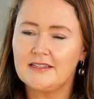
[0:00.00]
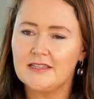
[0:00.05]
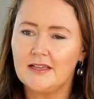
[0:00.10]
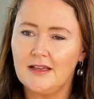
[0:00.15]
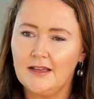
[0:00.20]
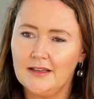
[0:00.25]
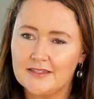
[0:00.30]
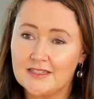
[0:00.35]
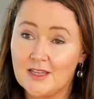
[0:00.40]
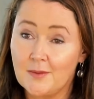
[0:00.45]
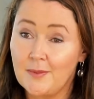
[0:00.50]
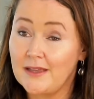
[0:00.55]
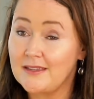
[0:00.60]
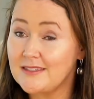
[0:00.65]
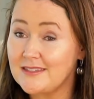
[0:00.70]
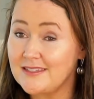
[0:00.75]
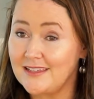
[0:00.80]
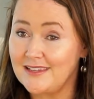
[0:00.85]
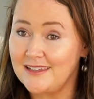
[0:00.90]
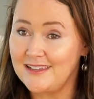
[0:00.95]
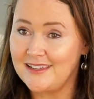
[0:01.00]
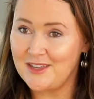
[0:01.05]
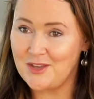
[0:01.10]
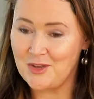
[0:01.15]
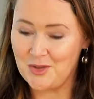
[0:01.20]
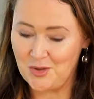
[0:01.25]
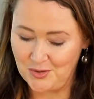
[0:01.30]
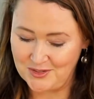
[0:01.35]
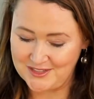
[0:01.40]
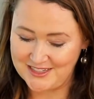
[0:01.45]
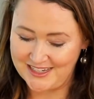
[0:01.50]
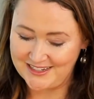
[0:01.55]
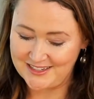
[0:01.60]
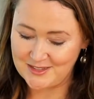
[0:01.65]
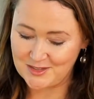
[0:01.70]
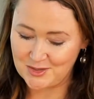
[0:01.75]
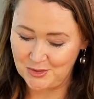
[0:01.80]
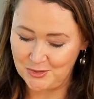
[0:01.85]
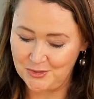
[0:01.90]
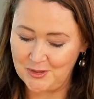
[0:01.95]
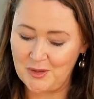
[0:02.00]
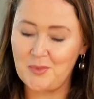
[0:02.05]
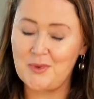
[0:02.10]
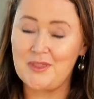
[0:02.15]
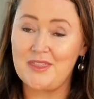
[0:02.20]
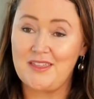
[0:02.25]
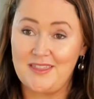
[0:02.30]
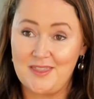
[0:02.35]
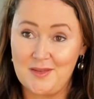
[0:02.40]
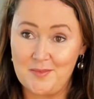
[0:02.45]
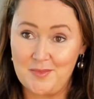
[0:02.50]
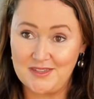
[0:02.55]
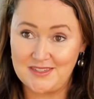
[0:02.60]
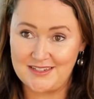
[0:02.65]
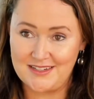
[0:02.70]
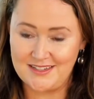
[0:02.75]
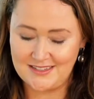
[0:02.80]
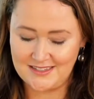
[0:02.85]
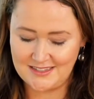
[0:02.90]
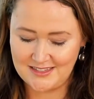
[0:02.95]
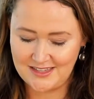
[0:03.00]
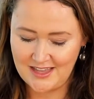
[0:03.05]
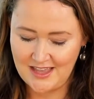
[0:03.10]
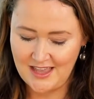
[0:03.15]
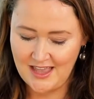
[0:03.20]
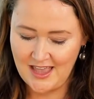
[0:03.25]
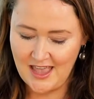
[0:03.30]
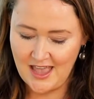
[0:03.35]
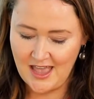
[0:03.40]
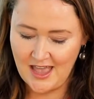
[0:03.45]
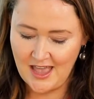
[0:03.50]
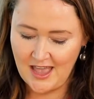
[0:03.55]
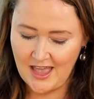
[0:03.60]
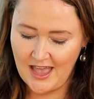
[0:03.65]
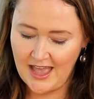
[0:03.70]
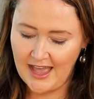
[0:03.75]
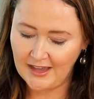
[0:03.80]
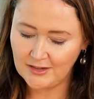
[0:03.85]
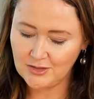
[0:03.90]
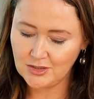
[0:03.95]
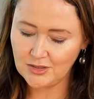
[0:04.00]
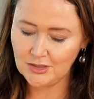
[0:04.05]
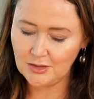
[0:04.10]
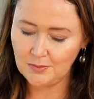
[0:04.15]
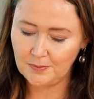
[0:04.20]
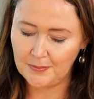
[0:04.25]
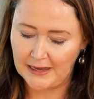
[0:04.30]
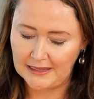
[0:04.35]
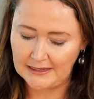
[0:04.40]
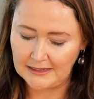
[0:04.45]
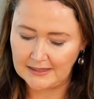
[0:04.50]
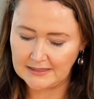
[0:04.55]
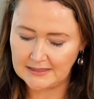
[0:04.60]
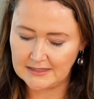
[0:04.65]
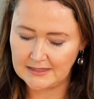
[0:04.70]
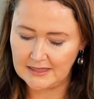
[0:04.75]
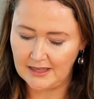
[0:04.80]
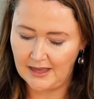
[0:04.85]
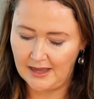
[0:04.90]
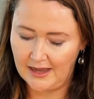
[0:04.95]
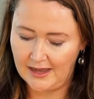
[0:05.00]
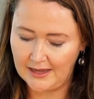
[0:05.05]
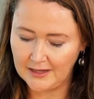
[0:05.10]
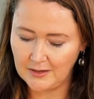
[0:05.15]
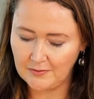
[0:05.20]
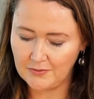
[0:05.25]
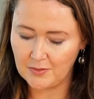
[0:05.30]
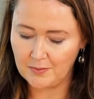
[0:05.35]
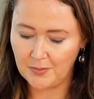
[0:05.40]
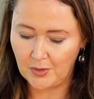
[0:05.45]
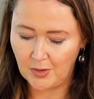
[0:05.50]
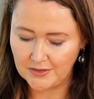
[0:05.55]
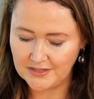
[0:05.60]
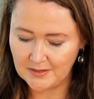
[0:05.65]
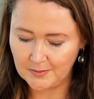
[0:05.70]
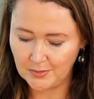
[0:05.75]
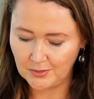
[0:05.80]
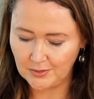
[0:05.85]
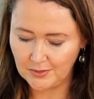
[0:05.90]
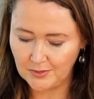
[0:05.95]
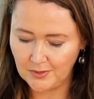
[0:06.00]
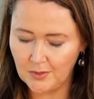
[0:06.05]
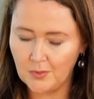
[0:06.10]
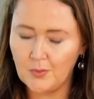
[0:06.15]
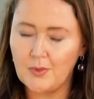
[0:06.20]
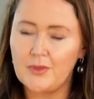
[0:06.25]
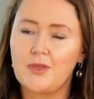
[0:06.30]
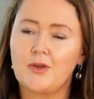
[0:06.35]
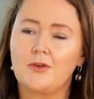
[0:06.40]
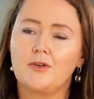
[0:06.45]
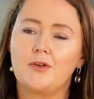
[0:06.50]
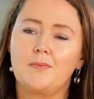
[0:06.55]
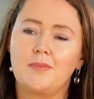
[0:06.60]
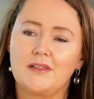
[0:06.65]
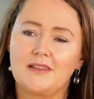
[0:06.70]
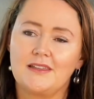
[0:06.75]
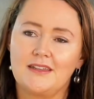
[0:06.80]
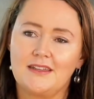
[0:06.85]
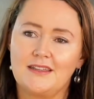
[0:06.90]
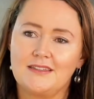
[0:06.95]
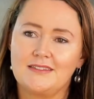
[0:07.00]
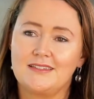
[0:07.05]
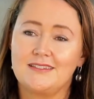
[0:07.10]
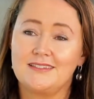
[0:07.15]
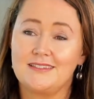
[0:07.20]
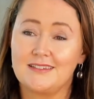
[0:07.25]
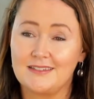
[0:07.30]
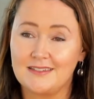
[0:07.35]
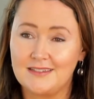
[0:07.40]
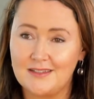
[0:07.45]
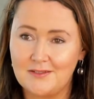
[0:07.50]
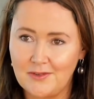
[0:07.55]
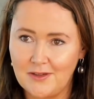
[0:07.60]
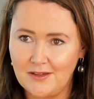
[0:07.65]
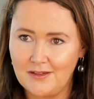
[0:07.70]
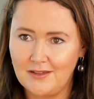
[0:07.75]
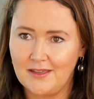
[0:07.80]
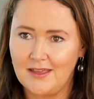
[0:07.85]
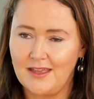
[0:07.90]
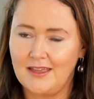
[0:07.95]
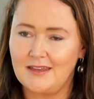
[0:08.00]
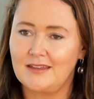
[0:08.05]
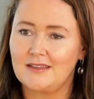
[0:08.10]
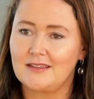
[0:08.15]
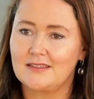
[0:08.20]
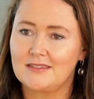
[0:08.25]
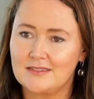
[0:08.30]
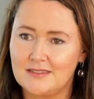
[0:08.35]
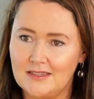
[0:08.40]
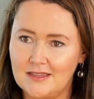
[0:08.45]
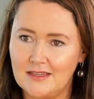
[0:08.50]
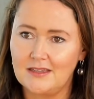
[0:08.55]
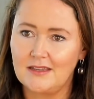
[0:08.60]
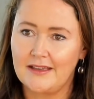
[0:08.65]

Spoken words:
to ask about selling your data story within the business. How do you balance the art of the possible with your ability to deliver and exceed